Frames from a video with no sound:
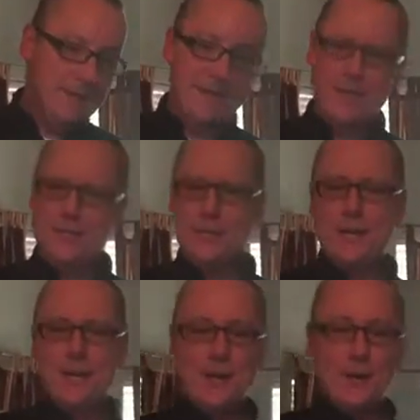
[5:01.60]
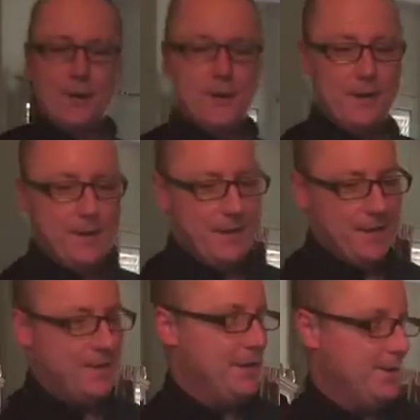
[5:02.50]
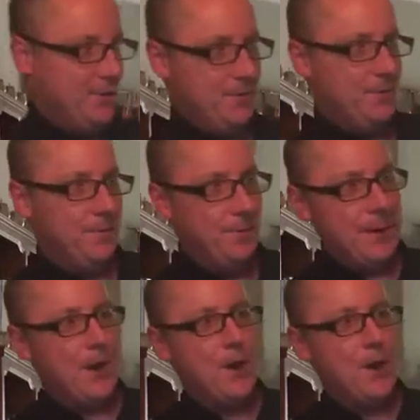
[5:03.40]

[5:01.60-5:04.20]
The kitchen cutter. We